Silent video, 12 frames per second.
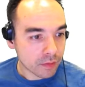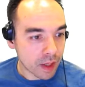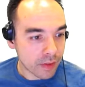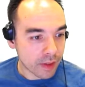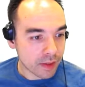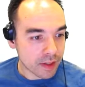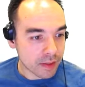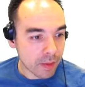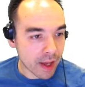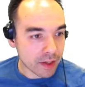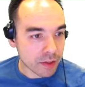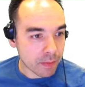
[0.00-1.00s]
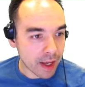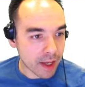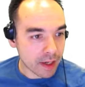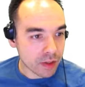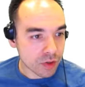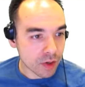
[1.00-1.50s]
And then dispatch
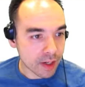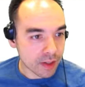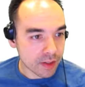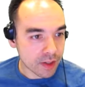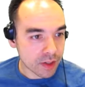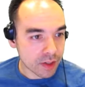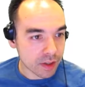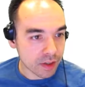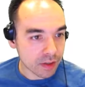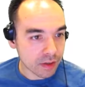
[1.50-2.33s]
page transition.